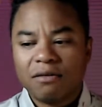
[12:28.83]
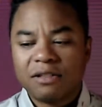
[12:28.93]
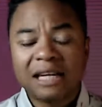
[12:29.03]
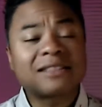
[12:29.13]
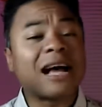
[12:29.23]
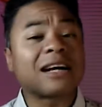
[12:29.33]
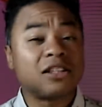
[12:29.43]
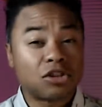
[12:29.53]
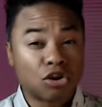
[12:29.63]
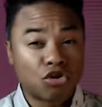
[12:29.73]
TikTok
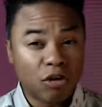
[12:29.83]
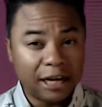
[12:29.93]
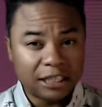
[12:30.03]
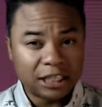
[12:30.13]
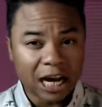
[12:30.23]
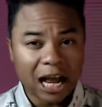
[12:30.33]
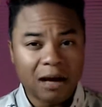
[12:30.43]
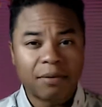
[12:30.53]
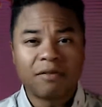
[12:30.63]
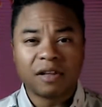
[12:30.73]
does a great
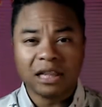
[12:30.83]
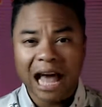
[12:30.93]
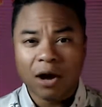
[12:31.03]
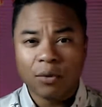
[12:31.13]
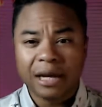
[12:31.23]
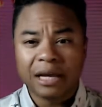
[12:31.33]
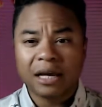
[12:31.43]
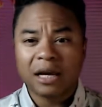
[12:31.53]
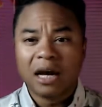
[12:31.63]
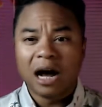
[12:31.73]
job of
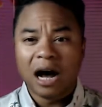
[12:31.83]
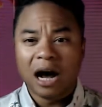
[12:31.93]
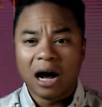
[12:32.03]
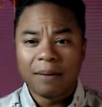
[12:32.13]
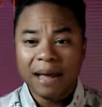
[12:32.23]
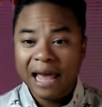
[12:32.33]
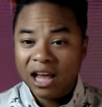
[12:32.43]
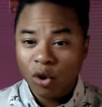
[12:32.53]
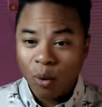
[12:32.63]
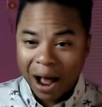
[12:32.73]
allowing hey,
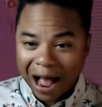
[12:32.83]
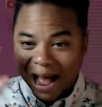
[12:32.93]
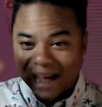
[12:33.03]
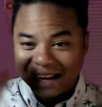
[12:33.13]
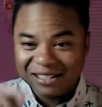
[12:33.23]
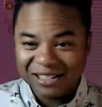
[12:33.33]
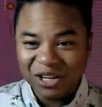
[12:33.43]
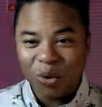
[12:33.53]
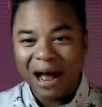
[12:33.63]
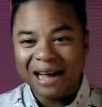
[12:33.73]
Kwai, I see
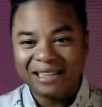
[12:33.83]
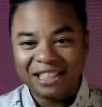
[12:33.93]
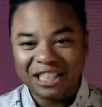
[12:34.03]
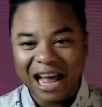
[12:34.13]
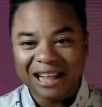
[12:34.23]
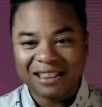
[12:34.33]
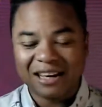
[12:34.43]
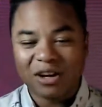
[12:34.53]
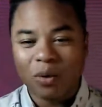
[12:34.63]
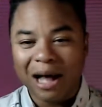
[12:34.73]
Kwai in the chat
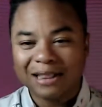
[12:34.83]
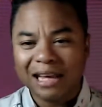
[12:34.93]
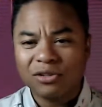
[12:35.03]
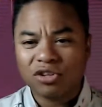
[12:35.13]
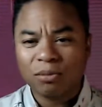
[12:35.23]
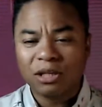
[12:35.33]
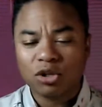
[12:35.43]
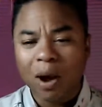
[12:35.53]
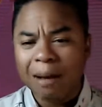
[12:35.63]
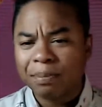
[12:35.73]
there. Kwai, thank you so much.
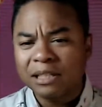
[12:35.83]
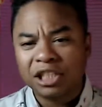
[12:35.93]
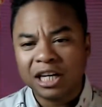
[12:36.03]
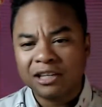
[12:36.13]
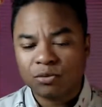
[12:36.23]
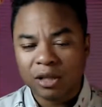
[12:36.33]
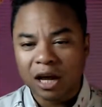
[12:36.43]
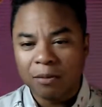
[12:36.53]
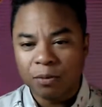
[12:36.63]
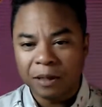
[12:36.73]
Kwai, please share this with a
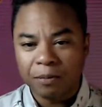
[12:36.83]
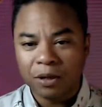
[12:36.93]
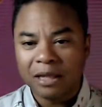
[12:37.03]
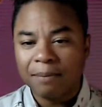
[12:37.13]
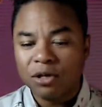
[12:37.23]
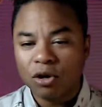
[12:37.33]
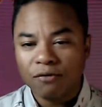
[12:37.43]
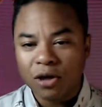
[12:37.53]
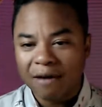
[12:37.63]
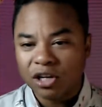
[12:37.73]
couple people and let me know
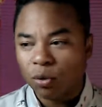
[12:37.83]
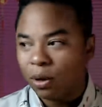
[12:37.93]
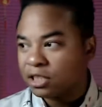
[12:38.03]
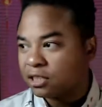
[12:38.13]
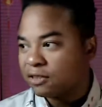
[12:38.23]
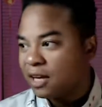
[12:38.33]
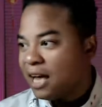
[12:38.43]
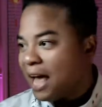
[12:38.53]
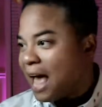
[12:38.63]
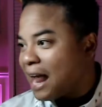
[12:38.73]
if you have any questions.
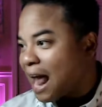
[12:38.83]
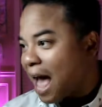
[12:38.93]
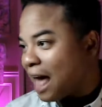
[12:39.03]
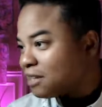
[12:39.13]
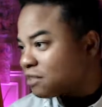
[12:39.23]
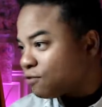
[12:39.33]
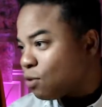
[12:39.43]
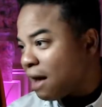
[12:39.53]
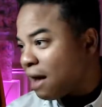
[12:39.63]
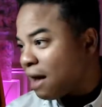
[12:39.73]
And Alex, if you
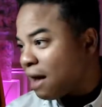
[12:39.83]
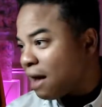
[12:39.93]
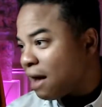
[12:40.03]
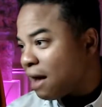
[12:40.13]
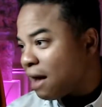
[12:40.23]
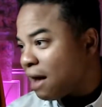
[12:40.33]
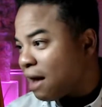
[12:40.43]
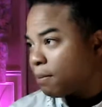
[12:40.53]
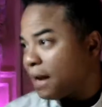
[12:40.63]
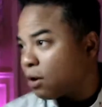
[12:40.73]
have any points you want to
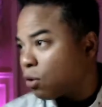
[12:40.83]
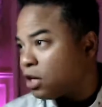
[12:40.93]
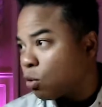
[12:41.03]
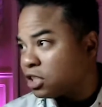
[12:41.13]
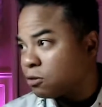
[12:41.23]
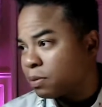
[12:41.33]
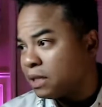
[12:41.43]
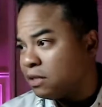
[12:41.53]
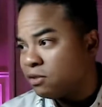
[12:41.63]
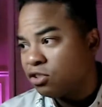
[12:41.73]
make or any questions,
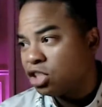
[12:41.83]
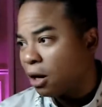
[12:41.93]
please